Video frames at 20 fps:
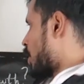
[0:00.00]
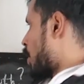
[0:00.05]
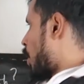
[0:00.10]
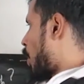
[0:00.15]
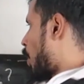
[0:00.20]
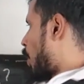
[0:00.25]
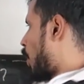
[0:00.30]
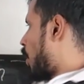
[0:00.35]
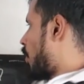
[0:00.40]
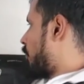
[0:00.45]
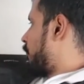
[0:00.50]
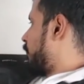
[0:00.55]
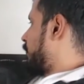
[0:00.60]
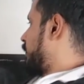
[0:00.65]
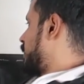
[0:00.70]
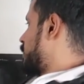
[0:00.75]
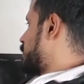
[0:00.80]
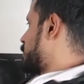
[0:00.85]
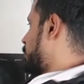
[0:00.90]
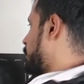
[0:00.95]
of
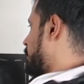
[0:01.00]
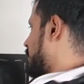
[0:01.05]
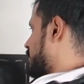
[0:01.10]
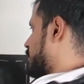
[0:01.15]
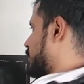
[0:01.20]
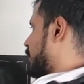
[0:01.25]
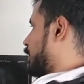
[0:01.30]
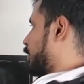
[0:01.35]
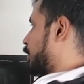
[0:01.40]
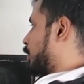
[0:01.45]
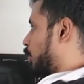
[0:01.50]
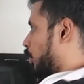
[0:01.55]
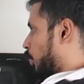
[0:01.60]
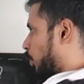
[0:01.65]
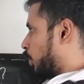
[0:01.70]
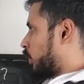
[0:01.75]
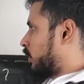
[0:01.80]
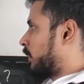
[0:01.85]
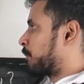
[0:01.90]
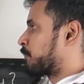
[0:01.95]
this muscle
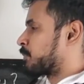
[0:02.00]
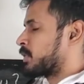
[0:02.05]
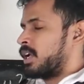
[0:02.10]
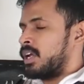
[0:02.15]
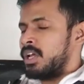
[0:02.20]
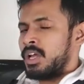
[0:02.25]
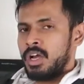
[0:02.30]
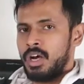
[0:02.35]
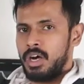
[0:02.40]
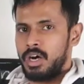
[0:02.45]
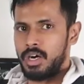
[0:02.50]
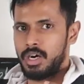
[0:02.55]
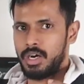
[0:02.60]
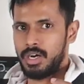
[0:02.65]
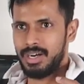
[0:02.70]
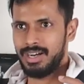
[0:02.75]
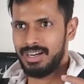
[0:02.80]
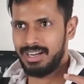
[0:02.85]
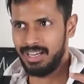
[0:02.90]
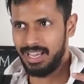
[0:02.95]
growth
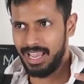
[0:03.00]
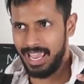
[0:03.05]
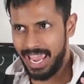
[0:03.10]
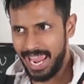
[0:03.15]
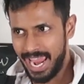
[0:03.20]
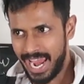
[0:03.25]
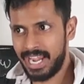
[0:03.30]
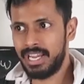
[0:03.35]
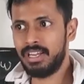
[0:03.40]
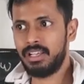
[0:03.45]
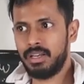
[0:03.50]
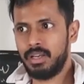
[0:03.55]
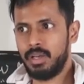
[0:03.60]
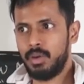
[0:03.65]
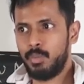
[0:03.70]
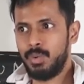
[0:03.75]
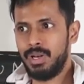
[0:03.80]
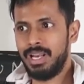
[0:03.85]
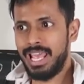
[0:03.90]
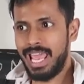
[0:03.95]
and
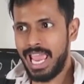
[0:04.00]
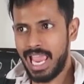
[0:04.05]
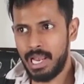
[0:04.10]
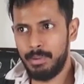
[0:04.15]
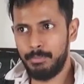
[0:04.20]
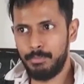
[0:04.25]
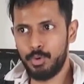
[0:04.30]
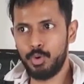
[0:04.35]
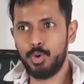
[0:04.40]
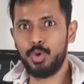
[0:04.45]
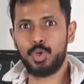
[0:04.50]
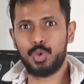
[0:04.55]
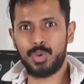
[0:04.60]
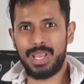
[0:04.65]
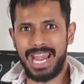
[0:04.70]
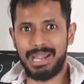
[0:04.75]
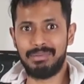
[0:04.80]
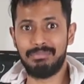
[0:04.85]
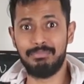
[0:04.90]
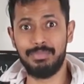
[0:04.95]
will help you to
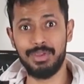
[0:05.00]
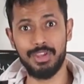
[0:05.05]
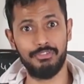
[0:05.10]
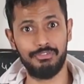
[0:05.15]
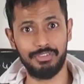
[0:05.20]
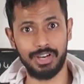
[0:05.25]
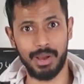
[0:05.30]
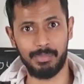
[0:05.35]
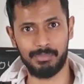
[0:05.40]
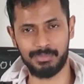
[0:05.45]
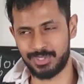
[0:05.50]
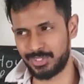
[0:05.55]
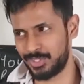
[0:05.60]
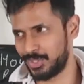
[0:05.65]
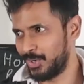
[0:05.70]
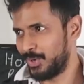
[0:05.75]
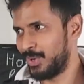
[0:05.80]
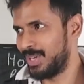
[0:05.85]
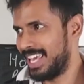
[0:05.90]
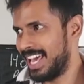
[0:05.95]
get beefed up.
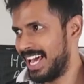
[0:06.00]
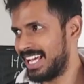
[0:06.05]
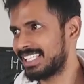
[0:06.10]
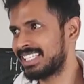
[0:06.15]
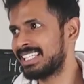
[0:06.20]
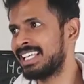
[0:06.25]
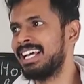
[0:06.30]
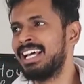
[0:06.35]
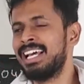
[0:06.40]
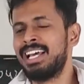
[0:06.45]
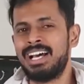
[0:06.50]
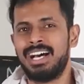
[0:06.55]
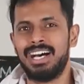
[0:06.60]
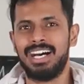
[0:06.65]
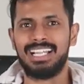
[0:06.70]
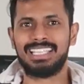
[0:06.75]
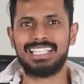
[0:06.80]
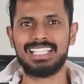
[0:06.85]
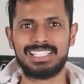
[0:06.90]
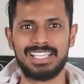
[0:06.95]
So yes,
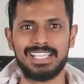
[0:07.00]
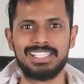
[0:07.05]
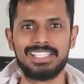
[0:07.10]
this is